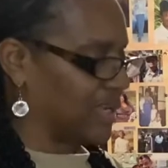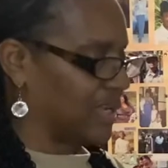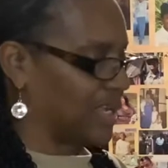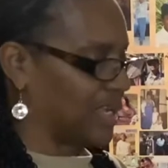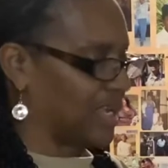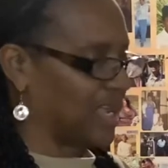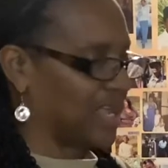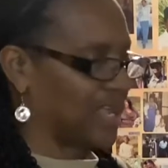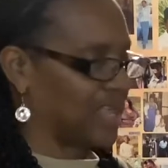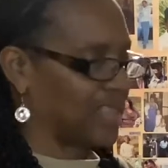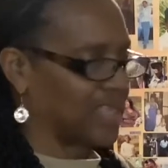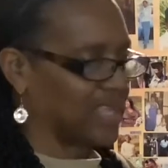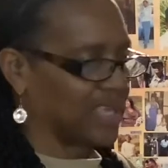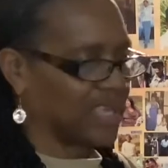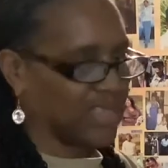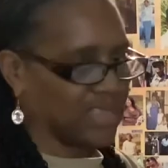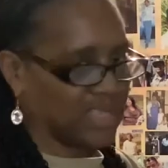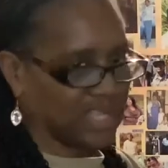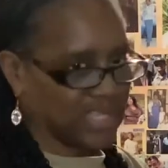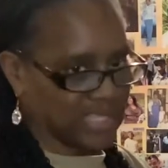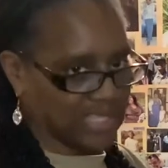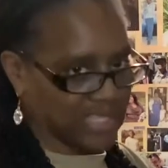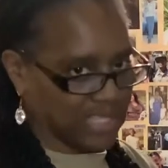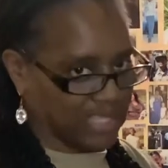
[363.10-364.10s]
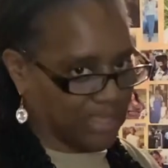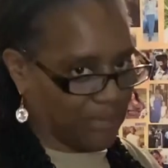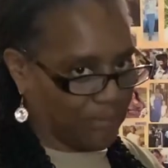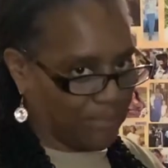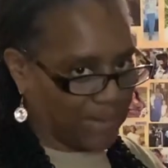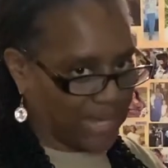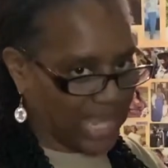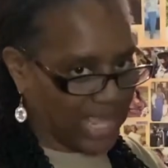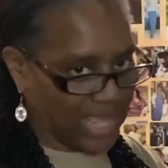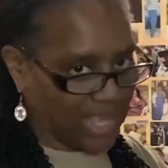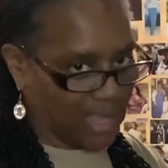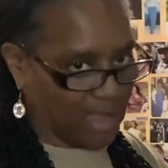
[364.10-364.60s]
And then this is a
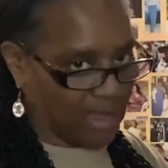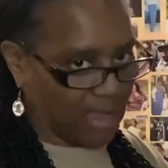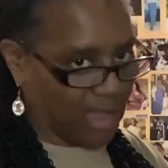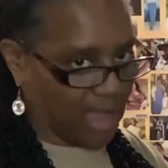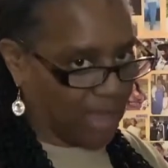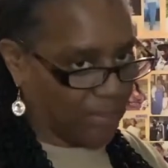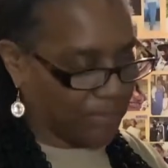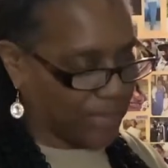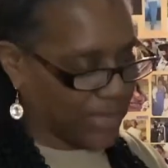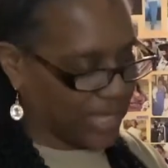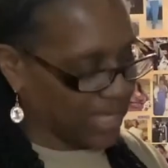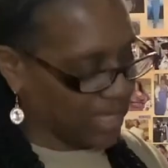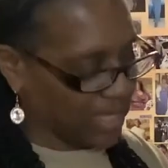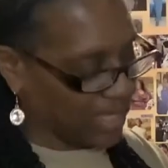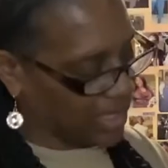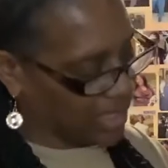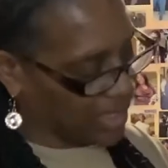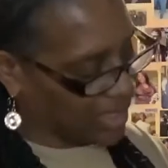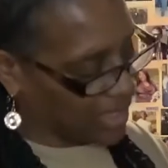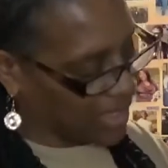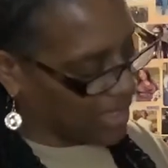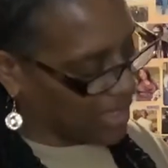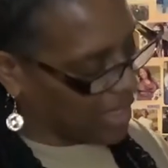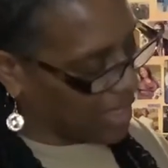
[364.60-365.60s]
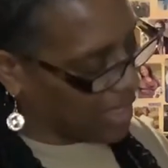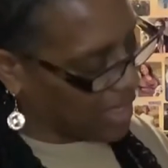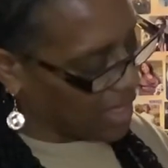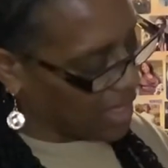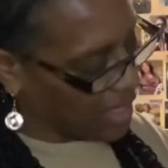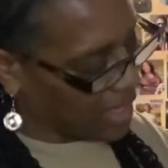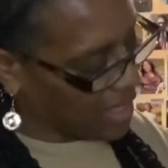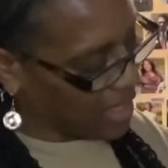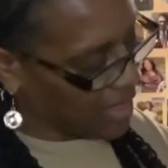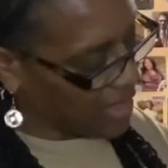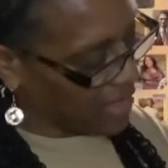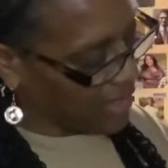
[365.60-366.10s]
blank copy
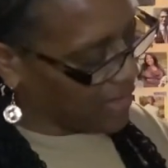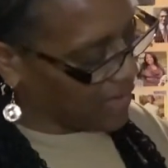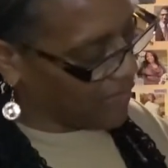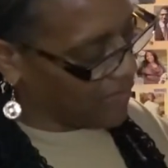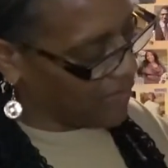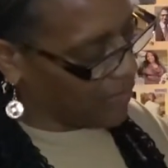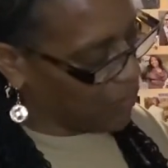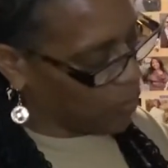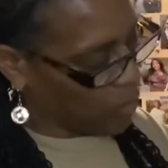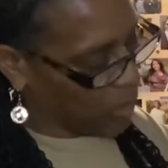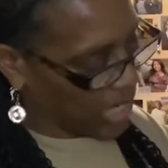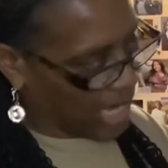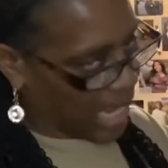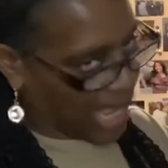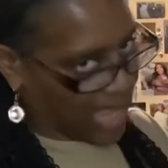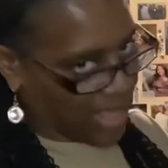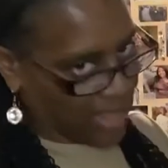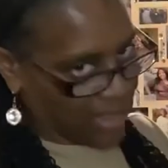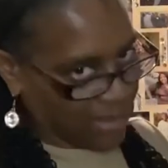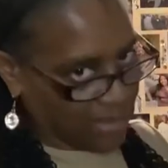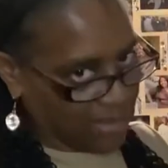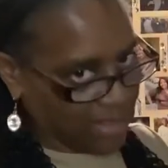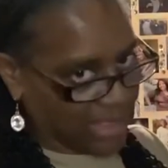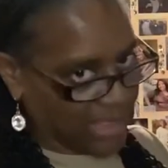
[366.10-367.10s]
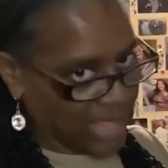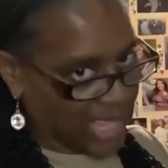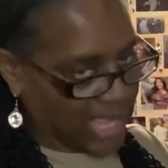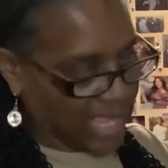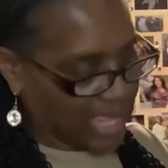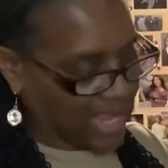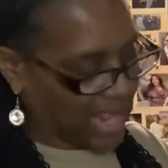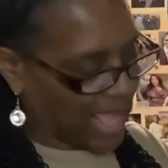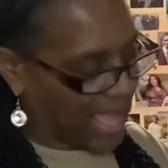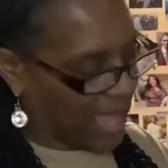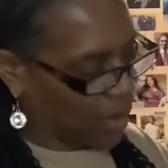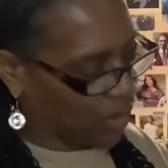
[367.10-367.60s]
of when I lay it
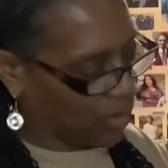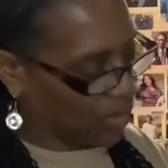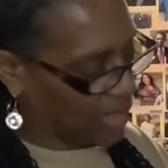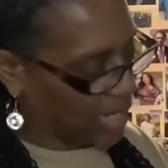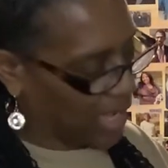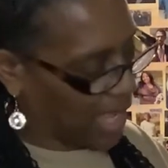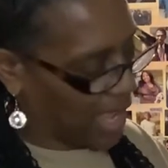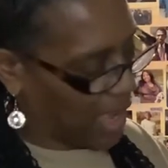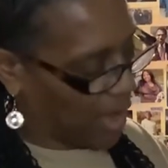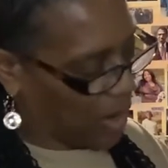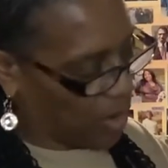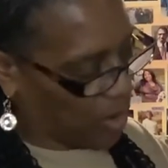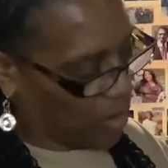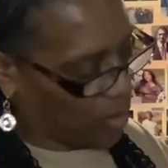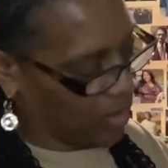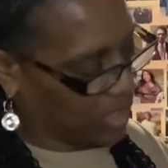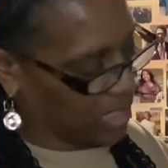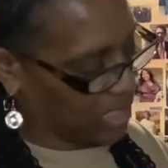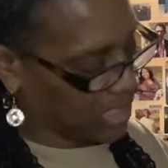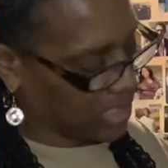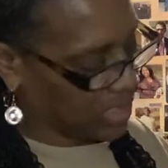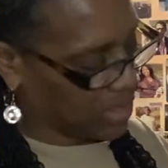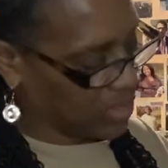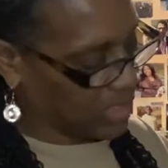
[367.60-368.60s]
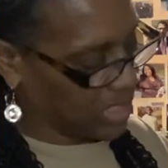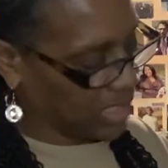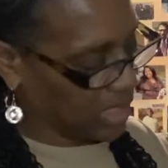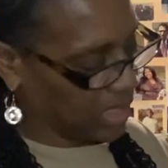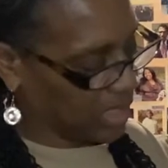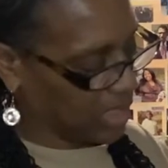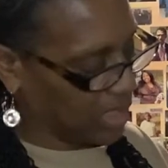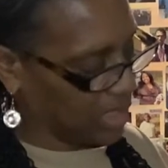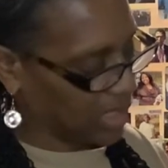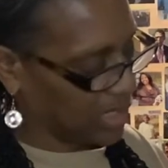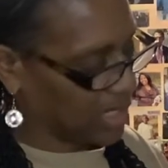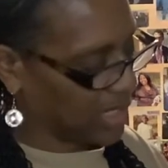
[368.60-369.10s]
out, how it's going to
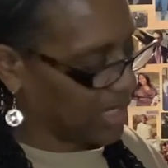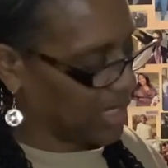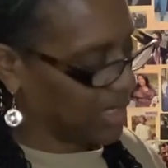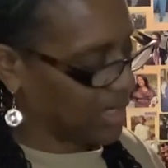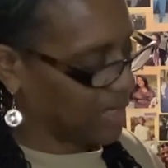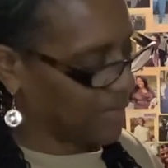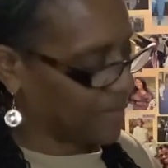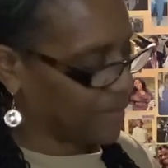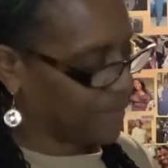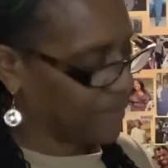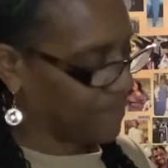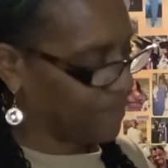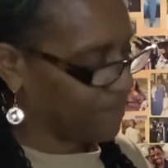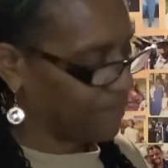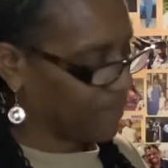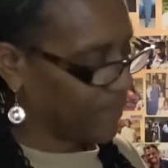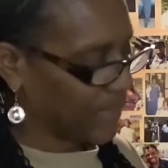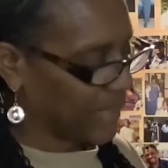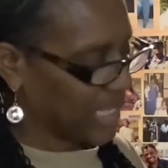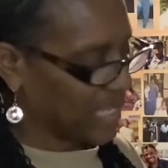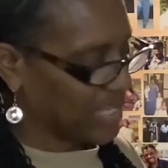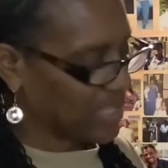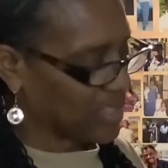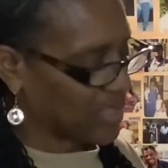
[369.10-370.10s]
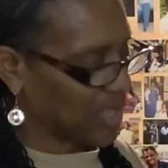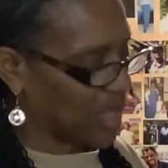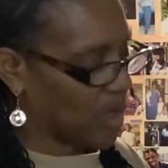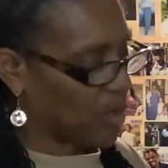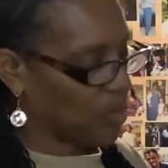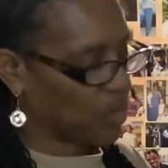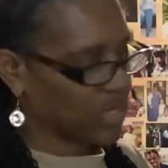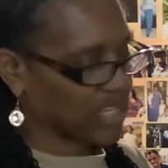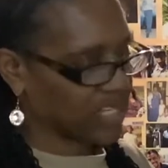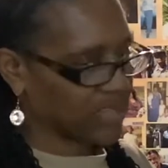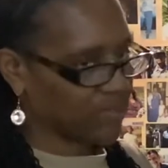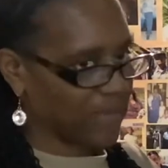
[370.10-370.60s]
look. So I
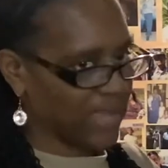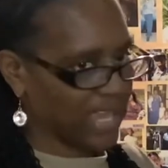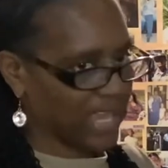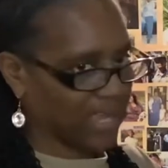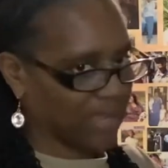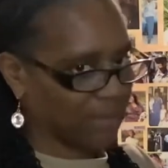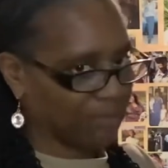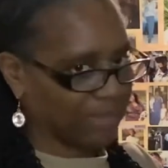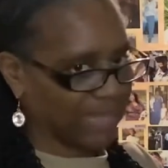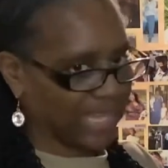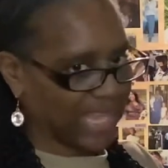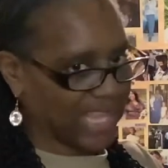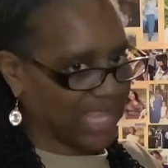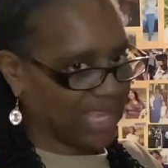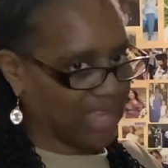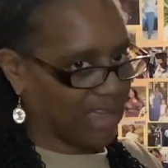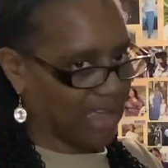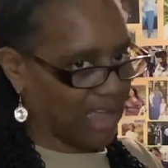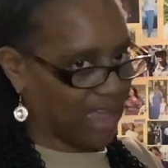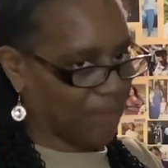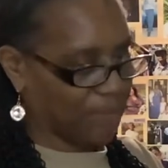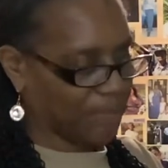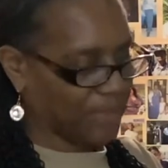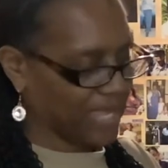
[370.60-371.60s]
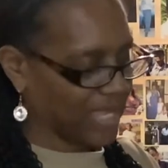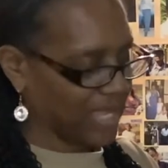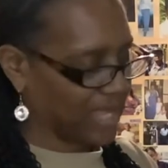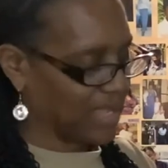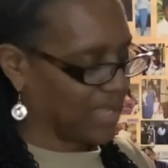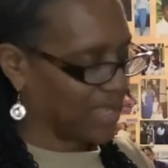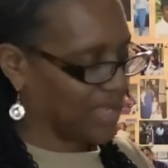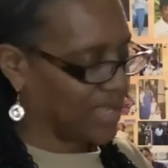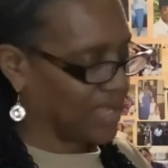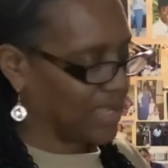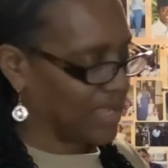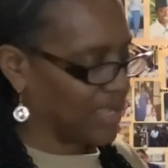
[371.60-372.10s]
always make a blank copy,
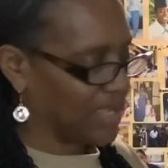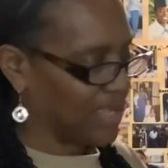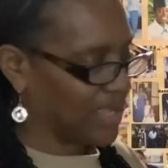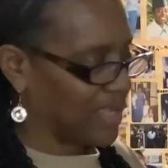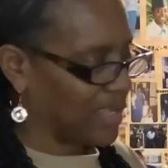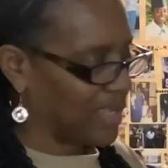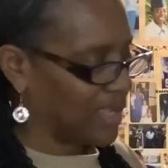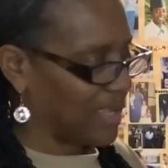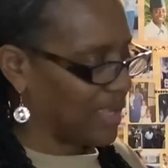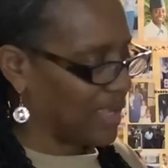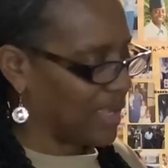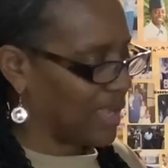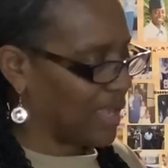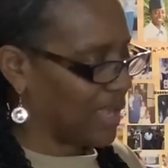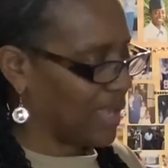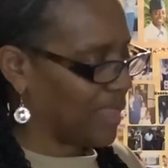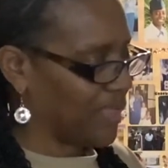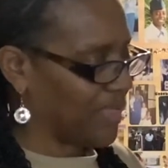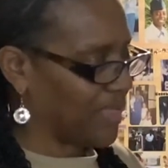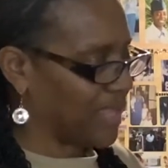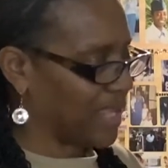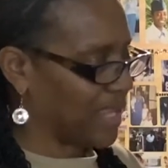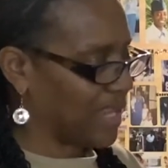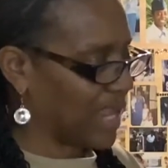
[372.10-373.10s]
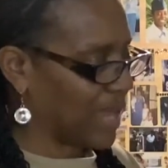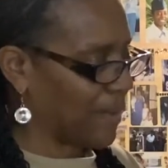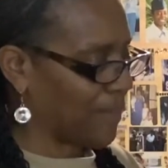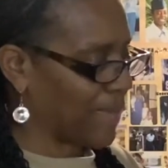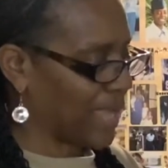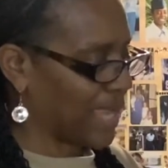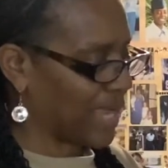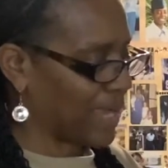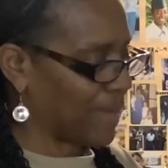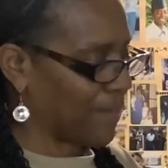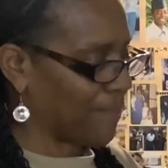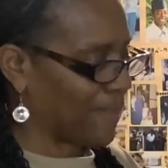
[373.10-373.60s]
and then I
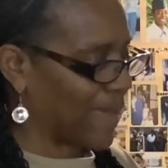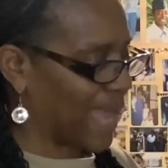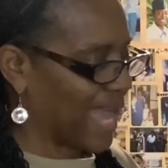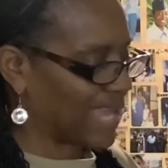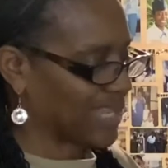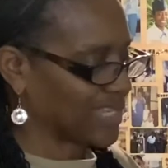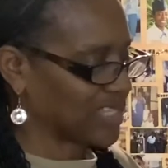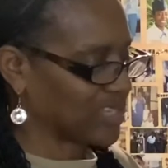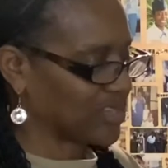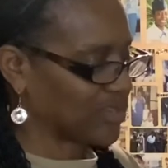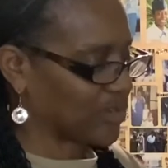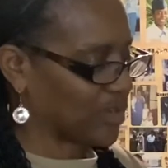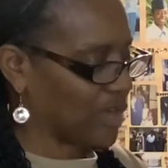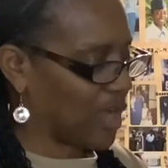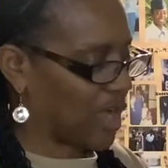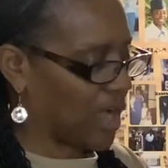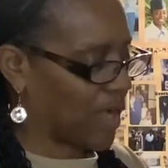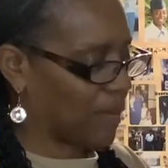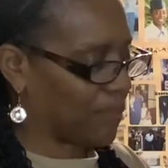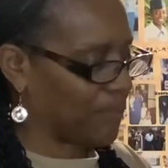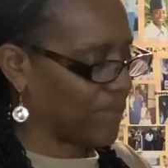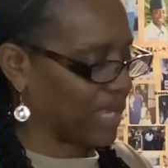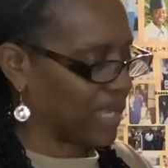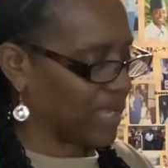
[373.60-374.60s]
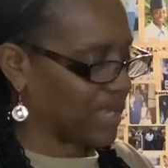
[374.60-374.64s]
make a master copy.